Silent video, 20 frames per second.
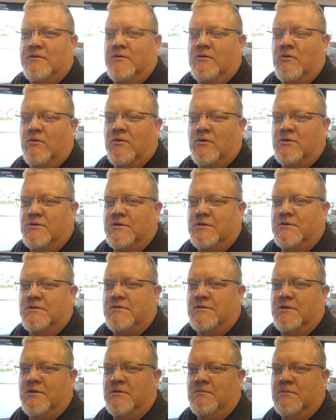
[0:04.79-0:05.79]

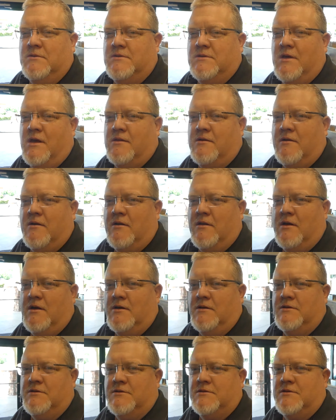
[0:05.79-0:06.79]
gorgeous Inman, South
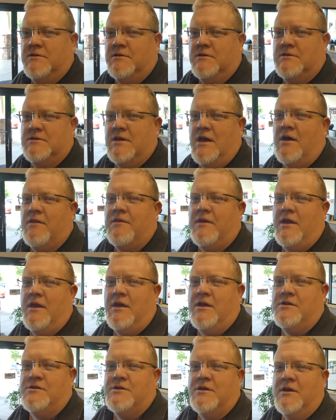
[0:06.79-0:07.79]
Carolina, just on the south
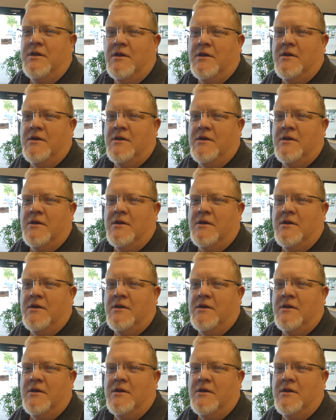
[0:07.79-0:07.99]
edge